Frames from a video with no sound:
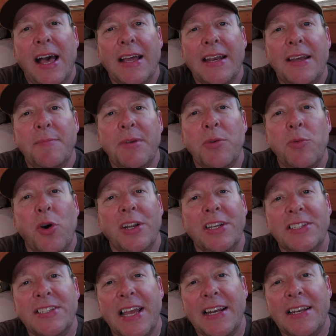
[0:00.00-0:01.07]
and it wanted
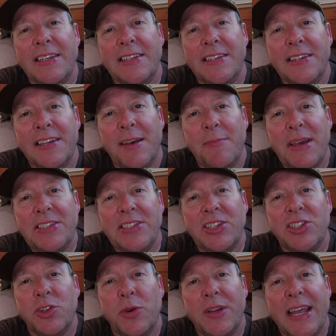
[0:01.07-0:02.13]
to send a
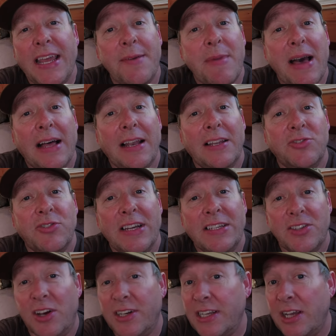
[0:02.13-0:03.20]
message to an email
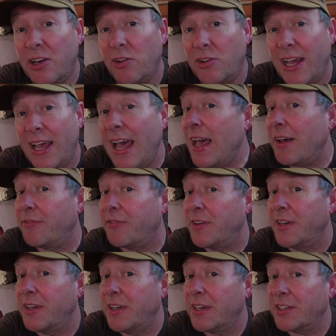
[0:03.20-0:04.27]
address that I no longer have,
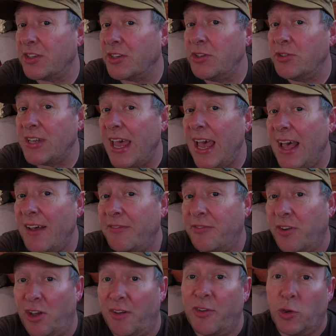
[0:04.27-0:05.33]
because I used to
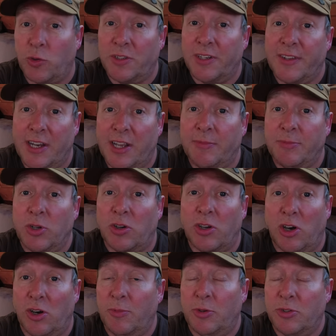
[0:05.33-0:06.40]
have
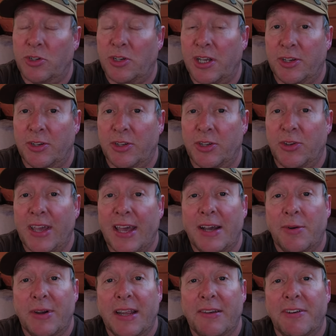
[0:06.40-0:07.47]
lifeaccordingtothenome.com or .co.uk
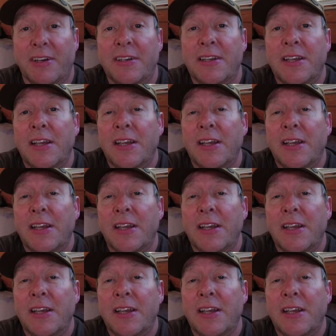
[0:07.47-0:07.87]
or whatever,